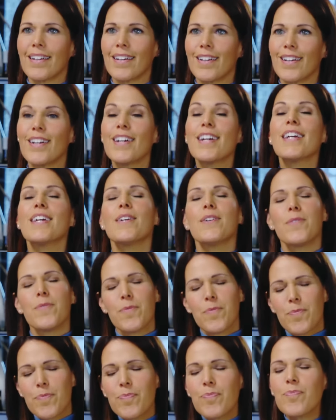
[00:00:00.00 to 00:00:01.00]
you know, and it's not that
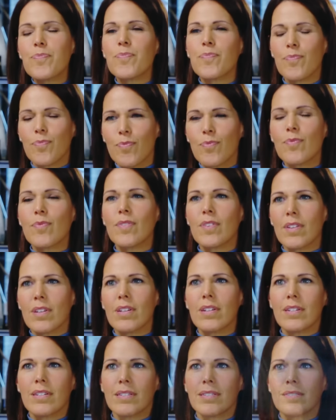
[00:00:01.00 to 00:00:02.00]
I couldn't learn. I just was
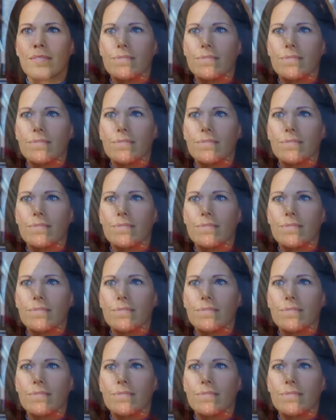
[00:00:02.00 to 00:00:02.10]
like,